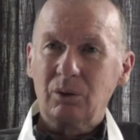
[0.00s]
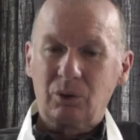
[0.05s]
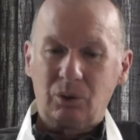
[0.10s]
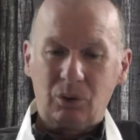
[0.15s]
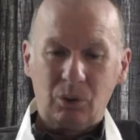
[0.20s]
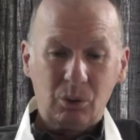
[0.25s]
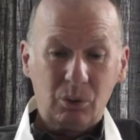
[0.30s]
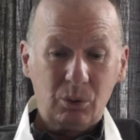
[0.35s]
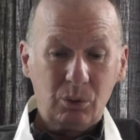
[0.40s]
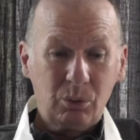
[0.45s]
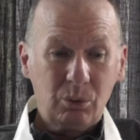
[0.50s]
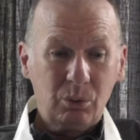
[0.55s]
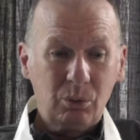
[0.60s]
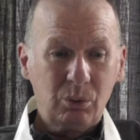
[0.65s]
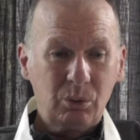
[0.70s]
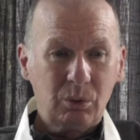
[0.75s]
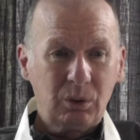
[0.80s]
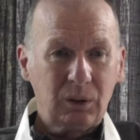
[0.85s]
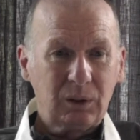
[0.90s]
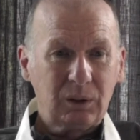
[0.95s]

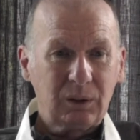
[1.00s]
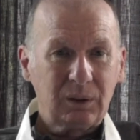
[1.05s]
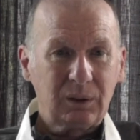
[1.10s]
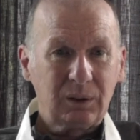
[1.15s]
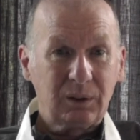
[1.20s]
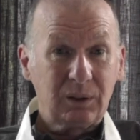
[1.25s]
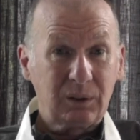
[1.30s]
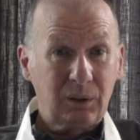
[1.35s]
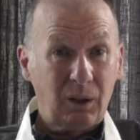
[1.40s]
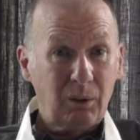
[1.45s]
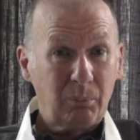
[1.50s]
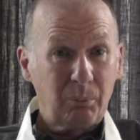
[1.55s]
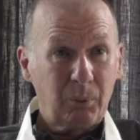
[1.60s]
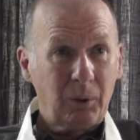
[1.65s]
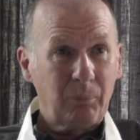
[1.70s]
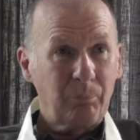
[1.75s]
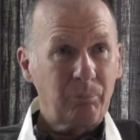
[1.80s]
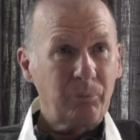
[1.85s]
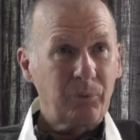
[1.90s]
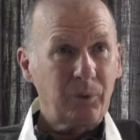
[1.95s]
to uh, the
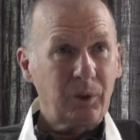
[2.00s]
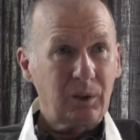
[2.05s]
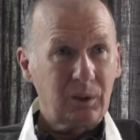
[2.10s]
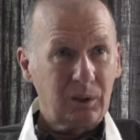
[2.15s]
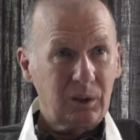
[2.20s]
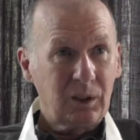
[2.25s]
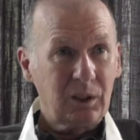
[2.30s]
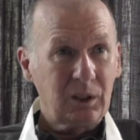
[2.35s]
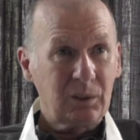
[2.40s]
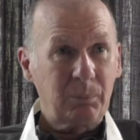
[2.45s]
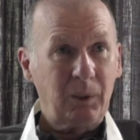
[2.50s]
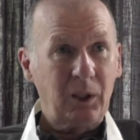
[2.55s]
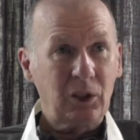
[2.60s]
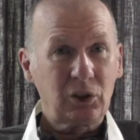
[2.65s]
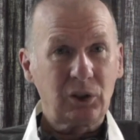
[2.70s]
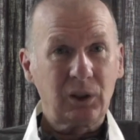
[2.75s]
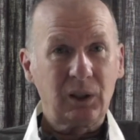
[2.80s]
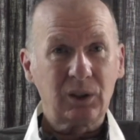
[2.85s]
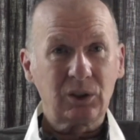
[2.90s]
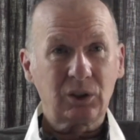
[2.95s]
Dharma,
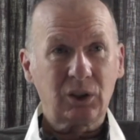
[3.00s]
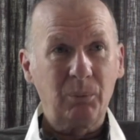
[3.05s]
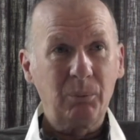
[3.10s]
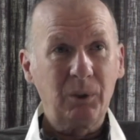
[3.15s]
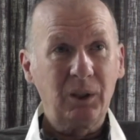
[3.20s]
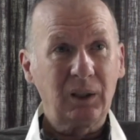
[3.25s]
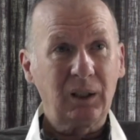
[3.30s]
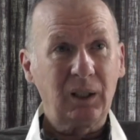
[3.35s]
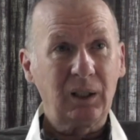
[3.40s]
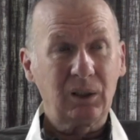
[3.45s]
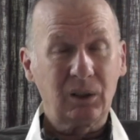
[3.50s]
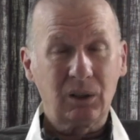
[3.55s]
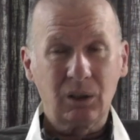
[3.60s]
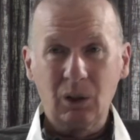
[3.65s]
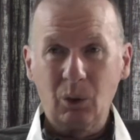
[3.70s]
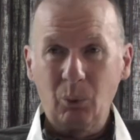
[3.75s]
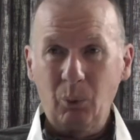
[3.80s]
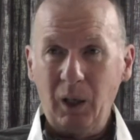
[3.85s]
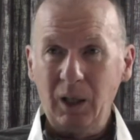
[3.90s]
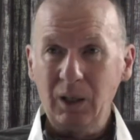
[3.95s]
especially as communicated
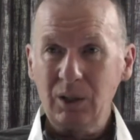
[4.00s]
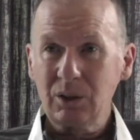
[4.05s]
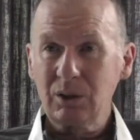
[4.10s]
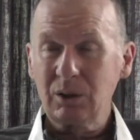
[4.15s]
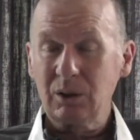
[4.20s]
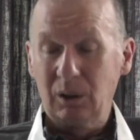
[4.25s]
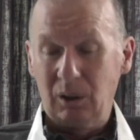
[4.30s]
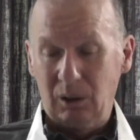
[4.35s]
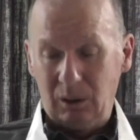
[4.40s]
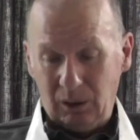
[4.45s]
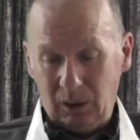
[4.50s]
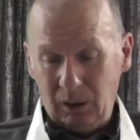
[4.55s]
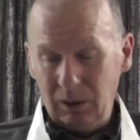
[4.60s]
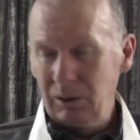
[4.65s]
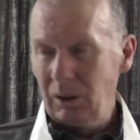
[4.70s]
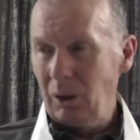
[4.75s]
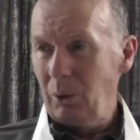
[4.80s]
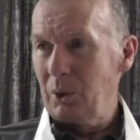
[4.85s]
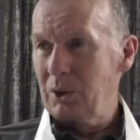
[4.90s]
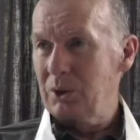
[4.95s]
in the West
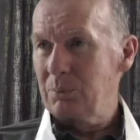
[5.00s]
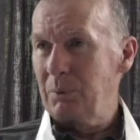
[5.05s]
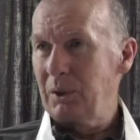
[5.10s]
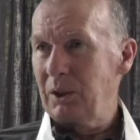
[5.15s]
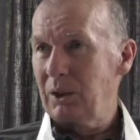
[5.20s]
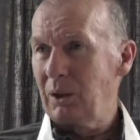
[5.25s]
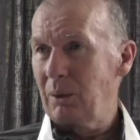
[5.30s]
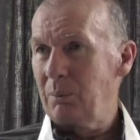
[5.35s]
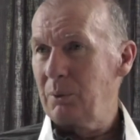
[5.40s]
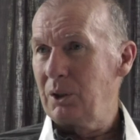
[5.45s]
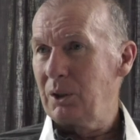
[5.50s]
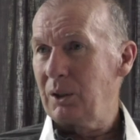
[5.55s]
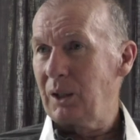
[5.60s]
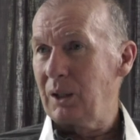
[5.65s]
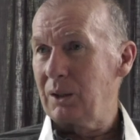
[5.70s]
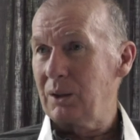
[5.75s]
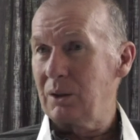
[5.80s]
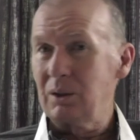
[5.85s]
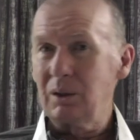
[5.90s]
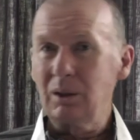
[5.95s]
and now as being
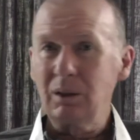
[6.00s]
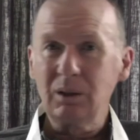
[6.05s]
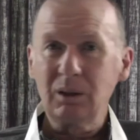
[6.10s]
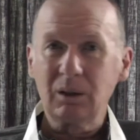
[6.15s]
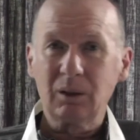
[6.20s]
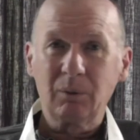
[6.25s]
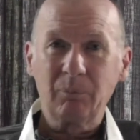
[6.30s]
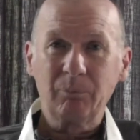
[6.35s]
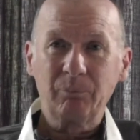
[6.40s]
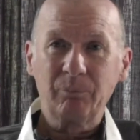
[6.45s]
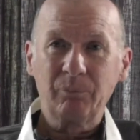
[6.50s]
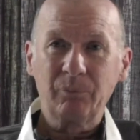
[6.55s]
communicated in India.